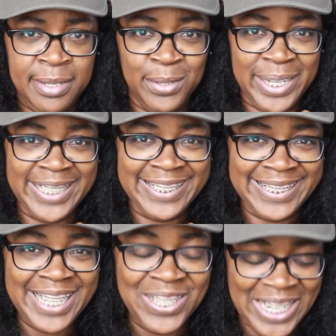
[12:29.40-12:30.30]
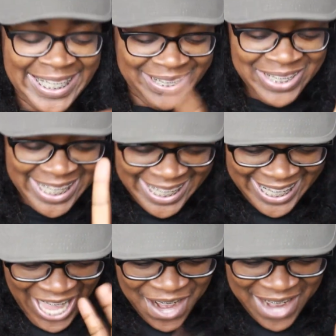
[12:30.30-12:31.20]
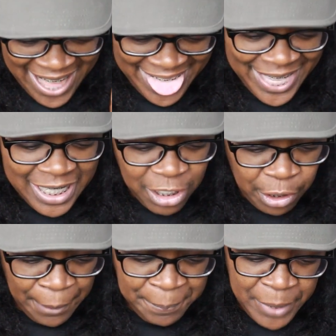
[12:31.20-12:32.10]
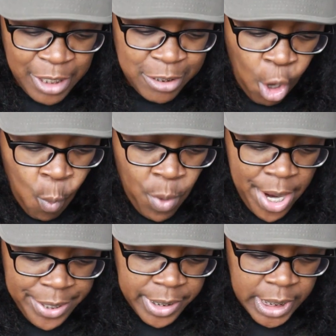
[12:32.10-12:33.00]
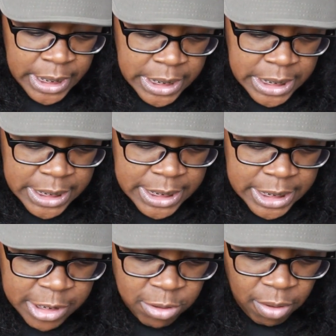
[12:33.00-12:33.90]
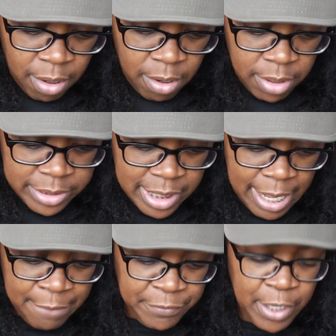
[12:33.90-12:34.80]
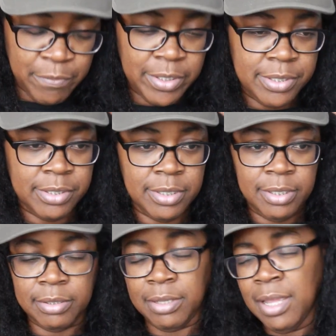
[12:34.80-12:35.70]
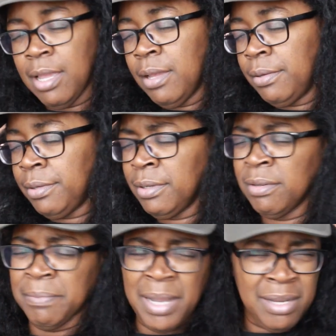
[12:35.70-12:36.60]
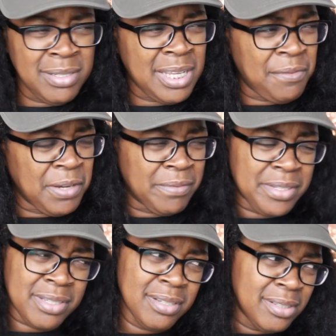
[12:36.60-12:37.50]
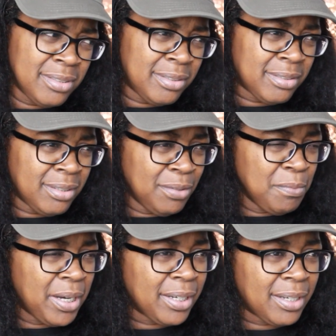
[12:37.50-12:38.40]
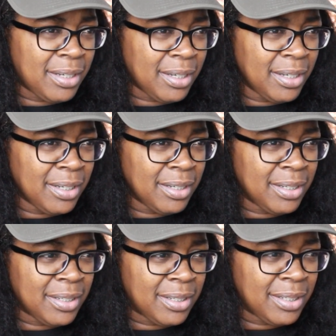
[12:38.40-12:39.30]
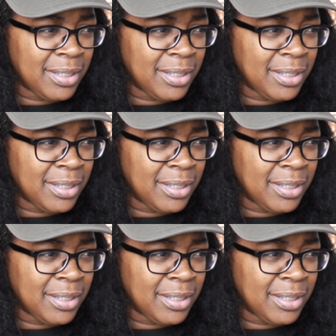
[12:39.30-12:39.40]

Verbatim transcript: okay. All right. We good? All right. Okay, so what is your all-time favorite song? Whew, my all-time favorite song. Oh, my God.